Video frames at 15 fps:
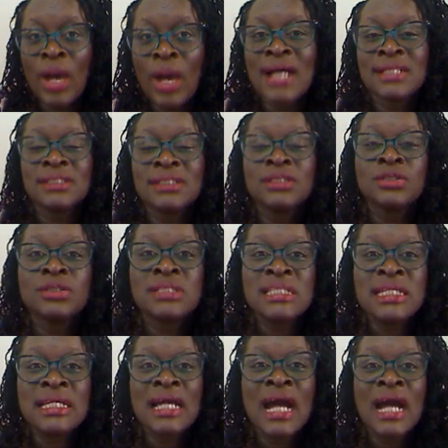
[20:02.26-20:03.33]
and
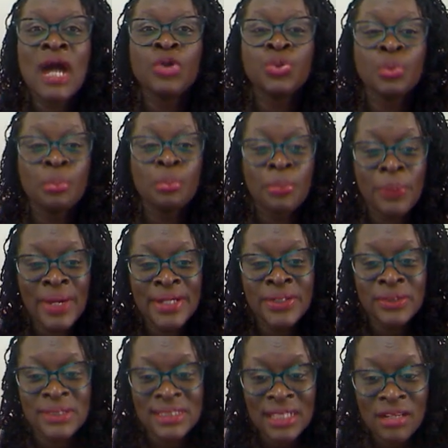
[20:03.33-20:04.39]
seek how to brand
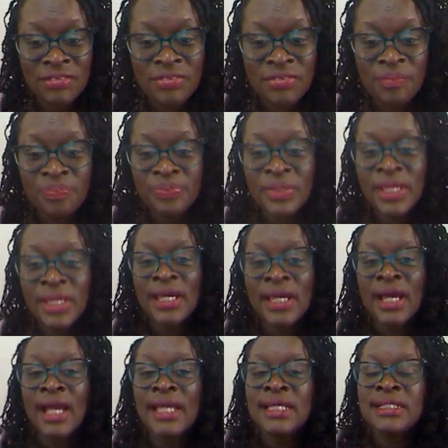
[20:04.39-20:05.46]
yourself,
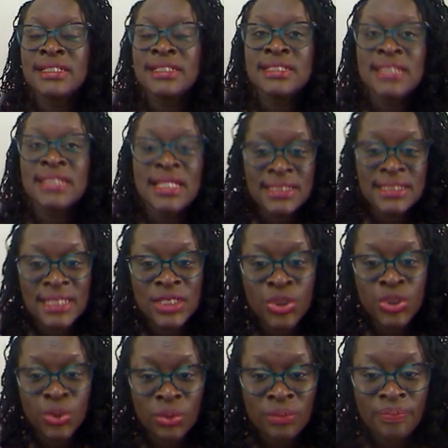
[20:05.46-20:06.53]
it is
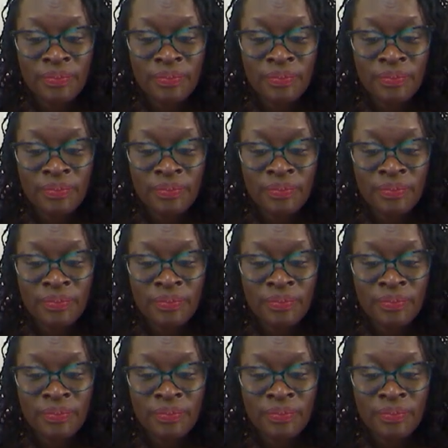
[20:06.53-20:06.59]
essential.